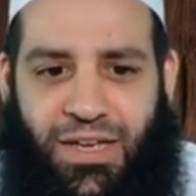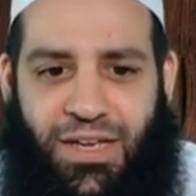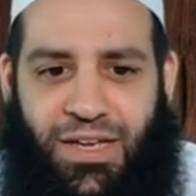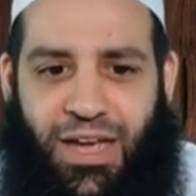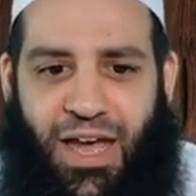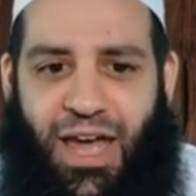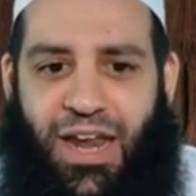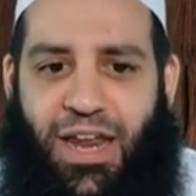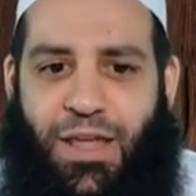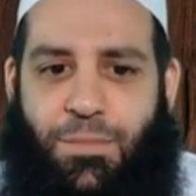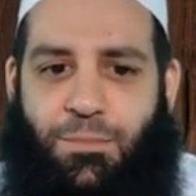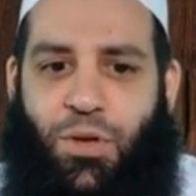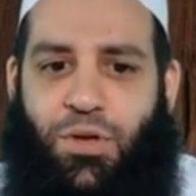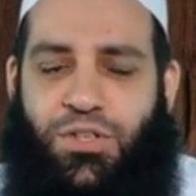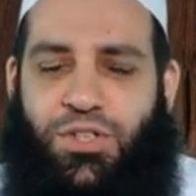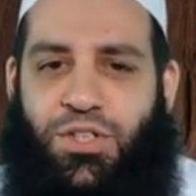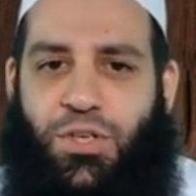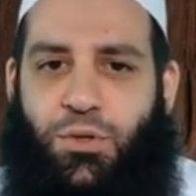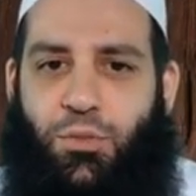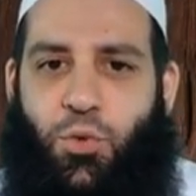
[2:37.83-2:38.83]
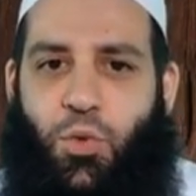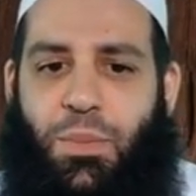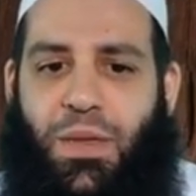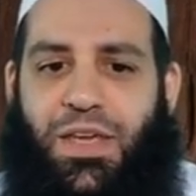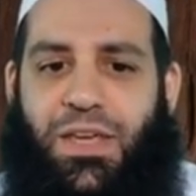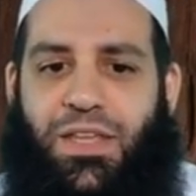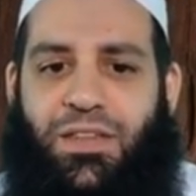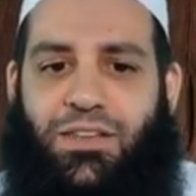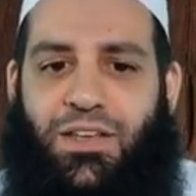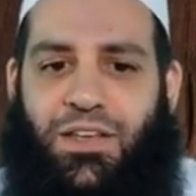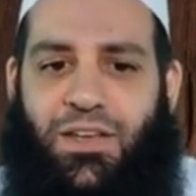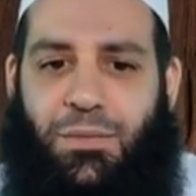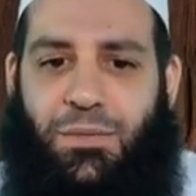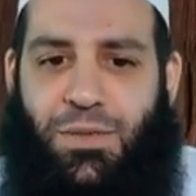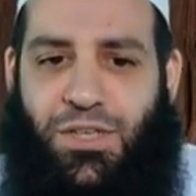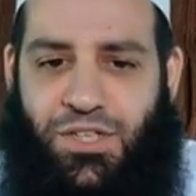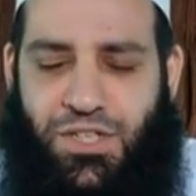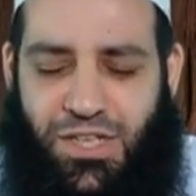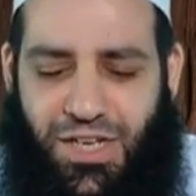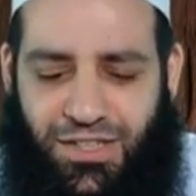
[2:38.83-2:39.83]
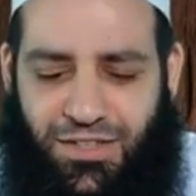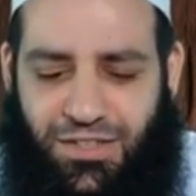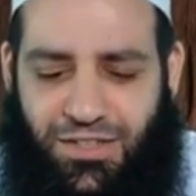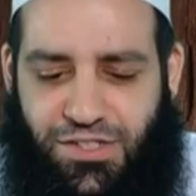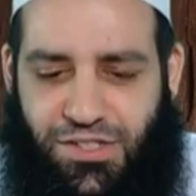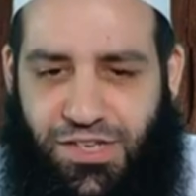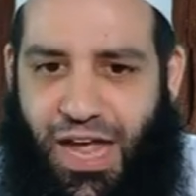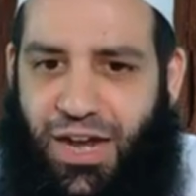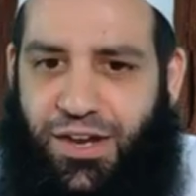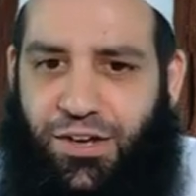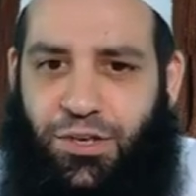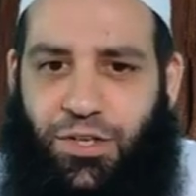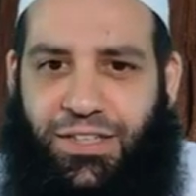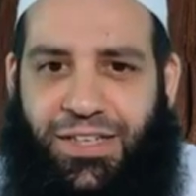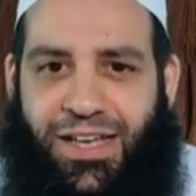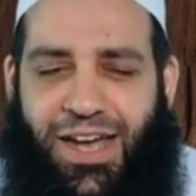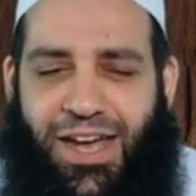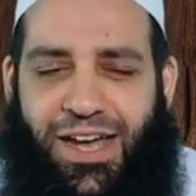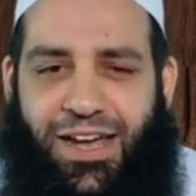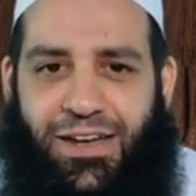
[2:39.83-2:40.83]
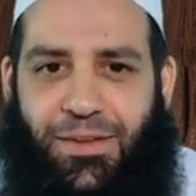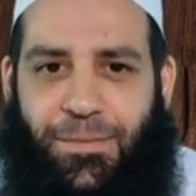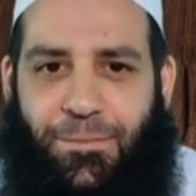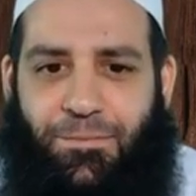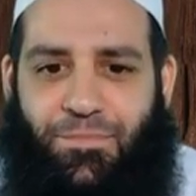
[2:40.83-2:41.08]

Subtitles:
And a person will begin to commit sins and not care.